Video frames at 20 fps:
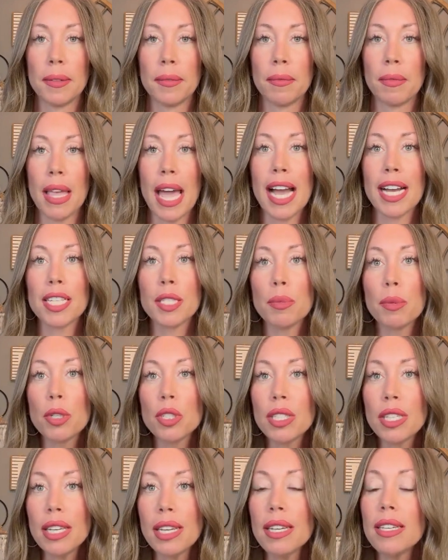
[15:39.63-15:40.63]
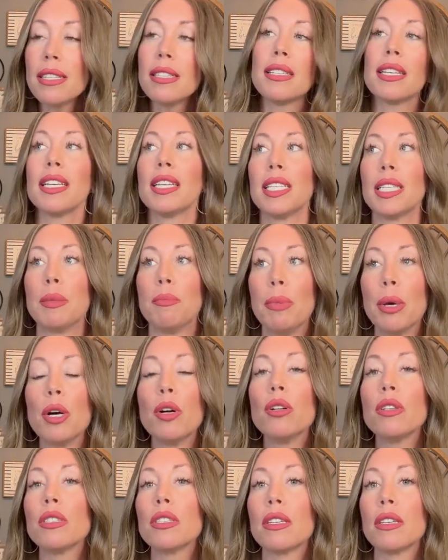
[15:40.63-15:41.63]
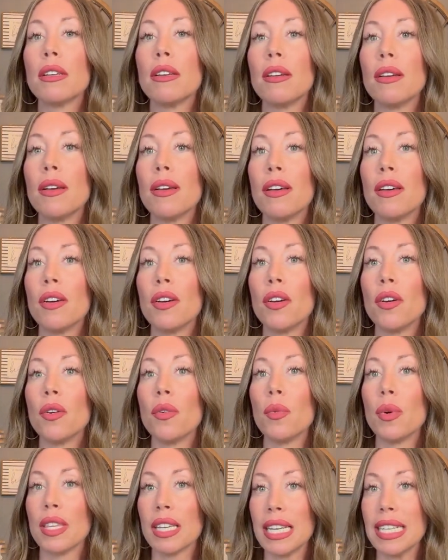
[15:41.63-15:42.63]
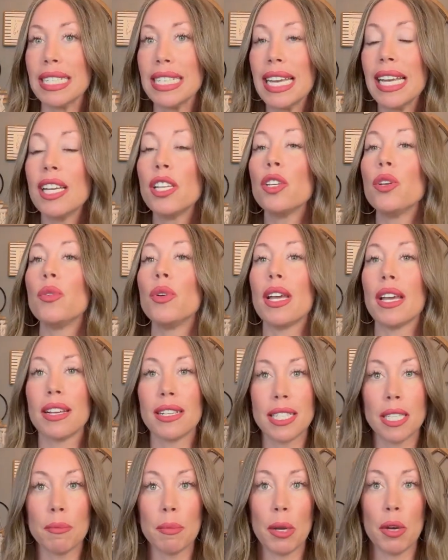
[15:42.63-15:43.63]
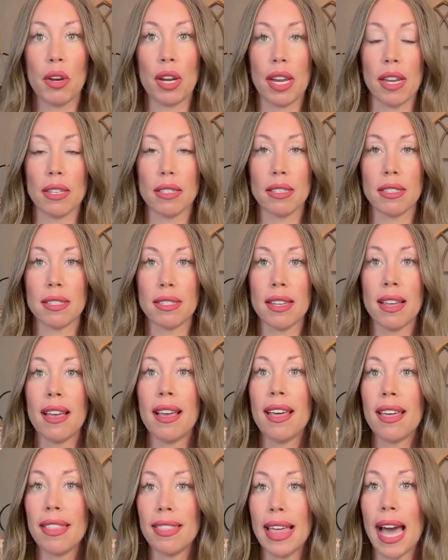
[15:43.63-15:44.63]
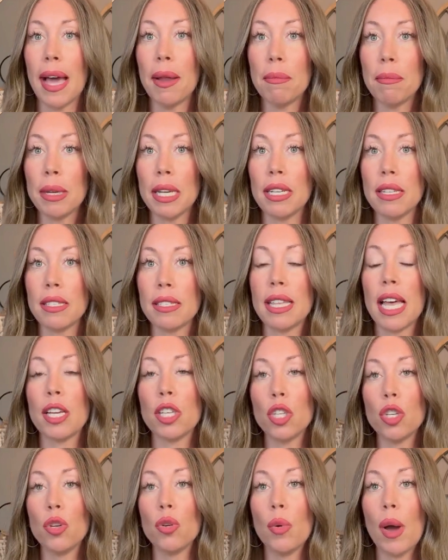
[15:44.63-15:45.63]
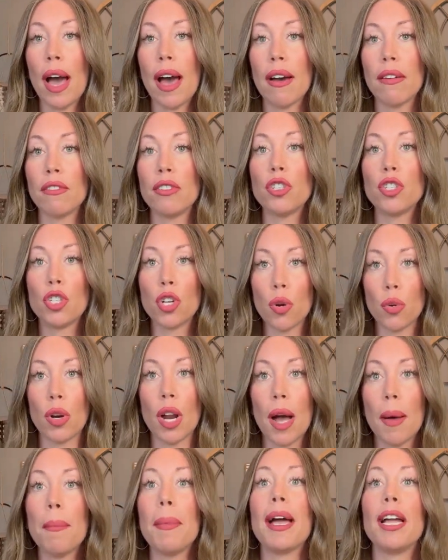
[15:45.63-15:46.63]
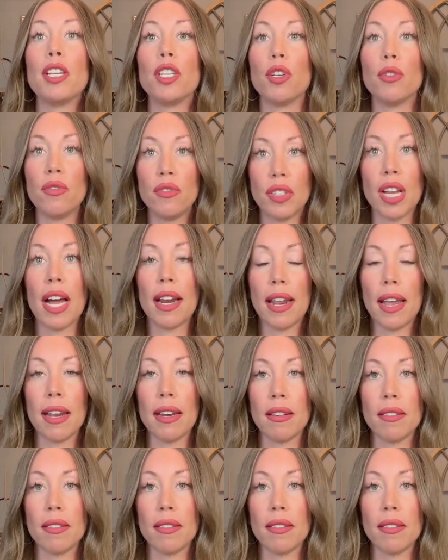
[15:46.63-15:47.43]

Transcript: Expertise is built with continued experience. That means that you have showed up and you've done it.